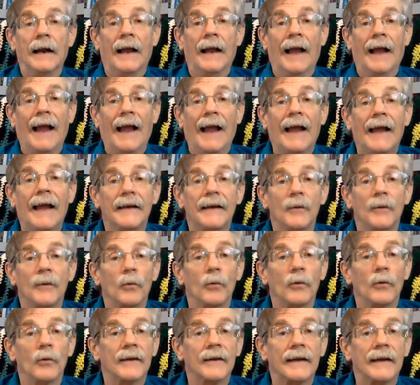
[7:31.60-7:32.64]
And
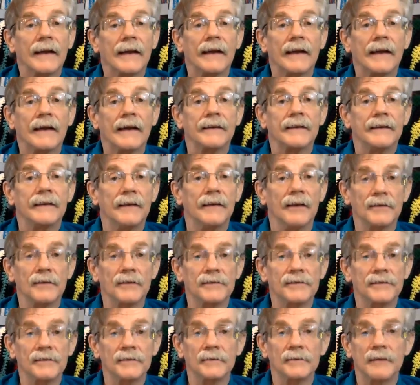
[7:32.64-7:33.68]
we're looking at
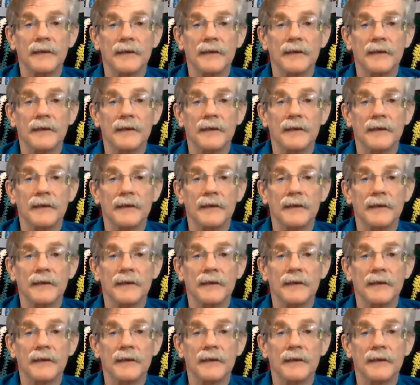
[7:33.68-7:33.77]
also